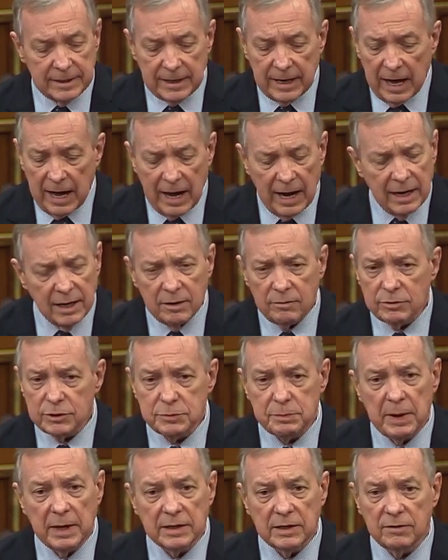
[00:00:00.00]
highly
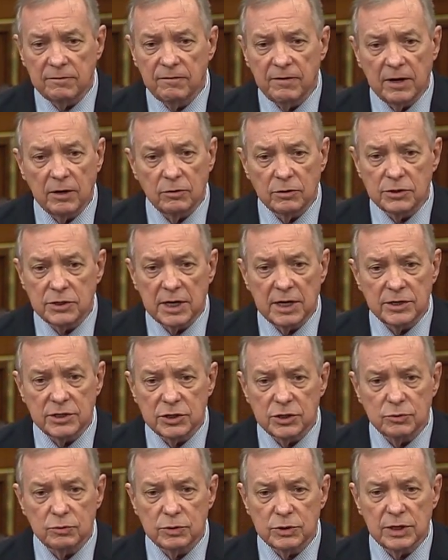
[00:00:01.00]
respected federal
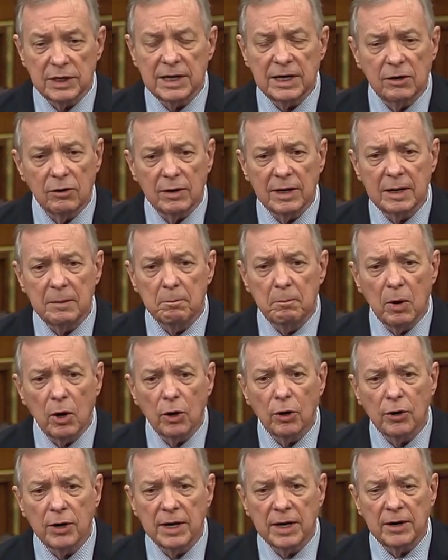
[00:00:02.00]
judges was literally
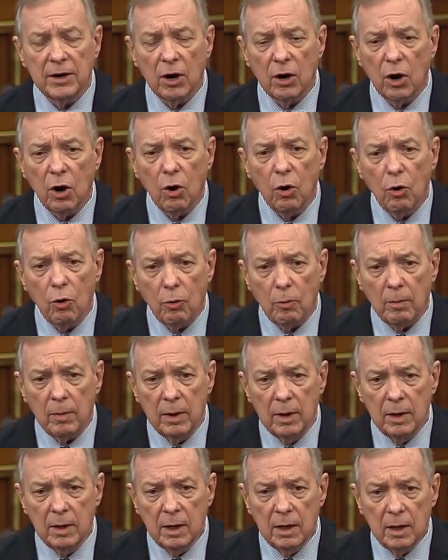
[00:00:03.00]
murdered in their home
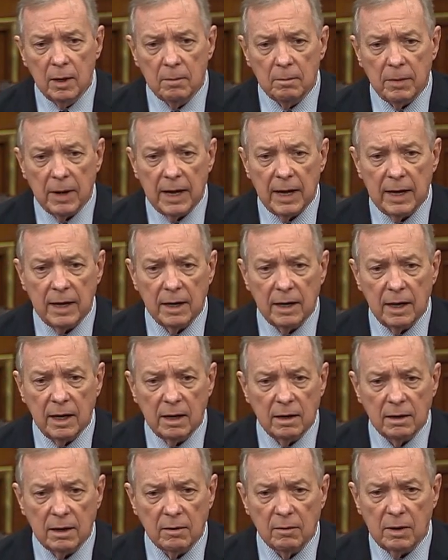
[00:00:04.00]
by a
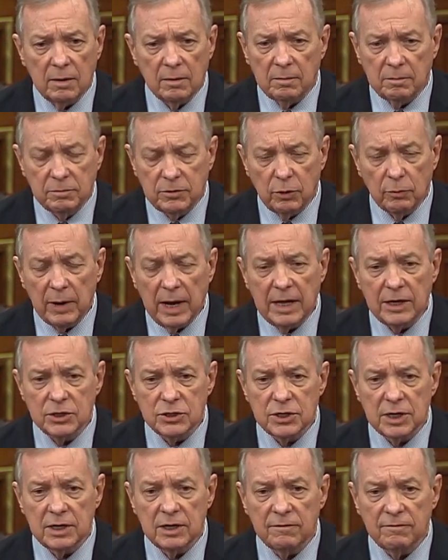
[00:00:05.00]

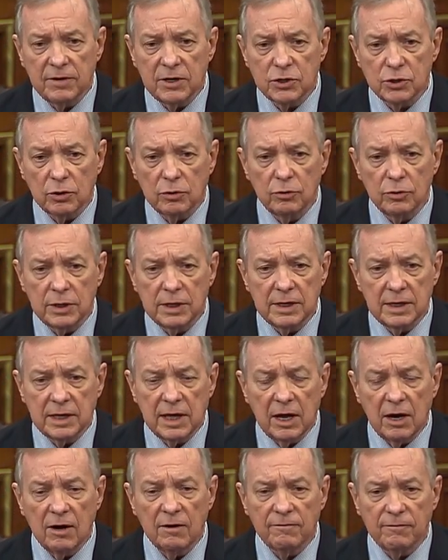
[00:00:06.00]
deranged individual who didn't
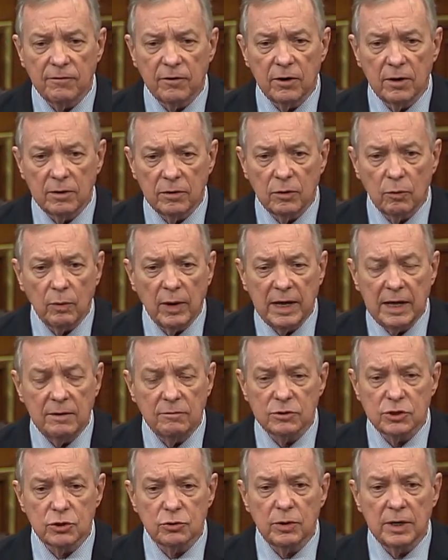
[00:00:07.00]
care for the way he
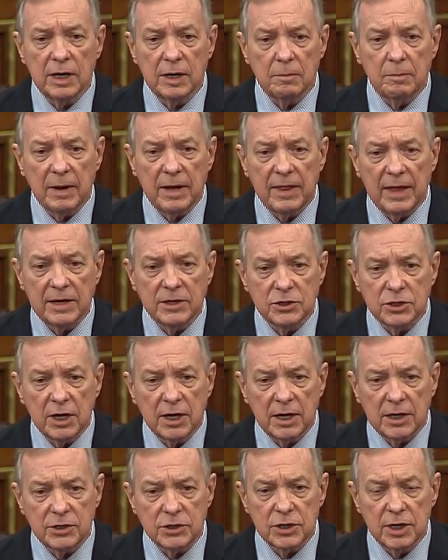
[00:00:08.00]
was treated by that
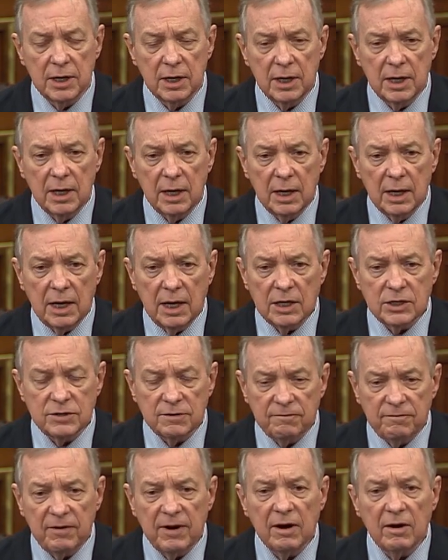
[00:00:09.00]
judge. It's a
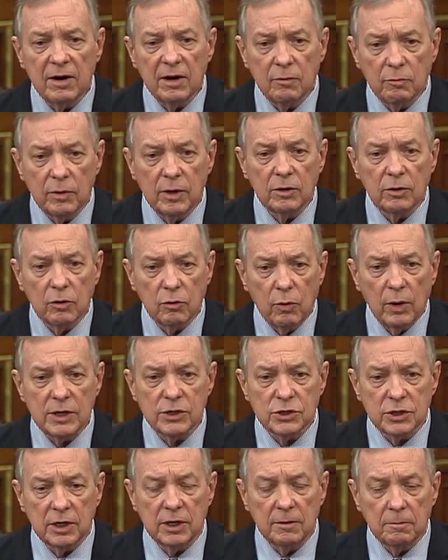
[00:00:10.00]
very real
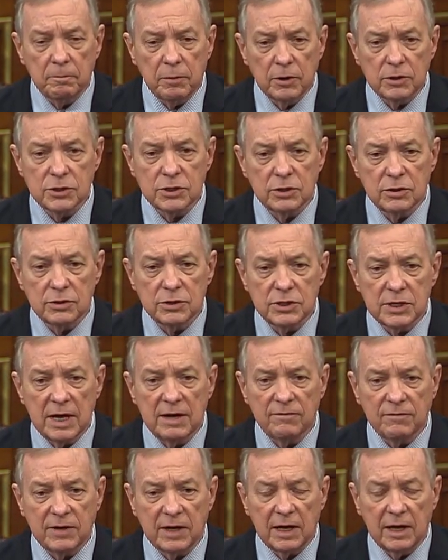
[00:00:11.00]
question of personal
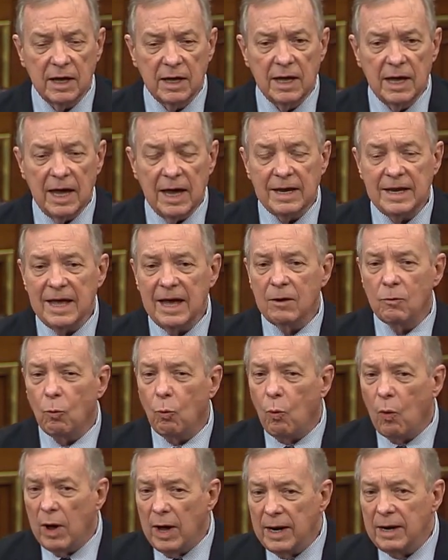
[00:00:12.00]
safety. And yet
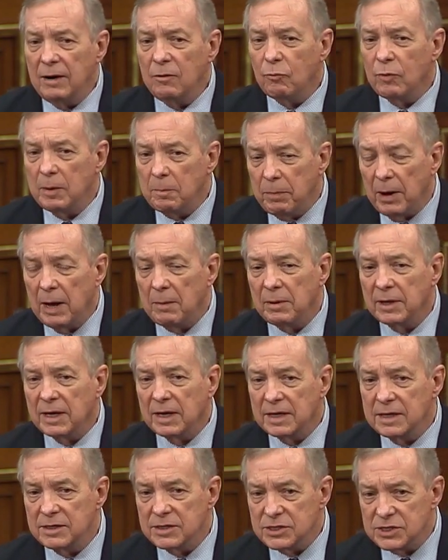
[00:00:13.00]
one
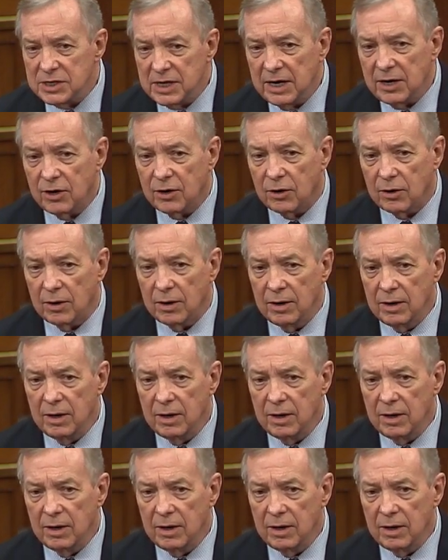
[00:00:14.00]
Republican senator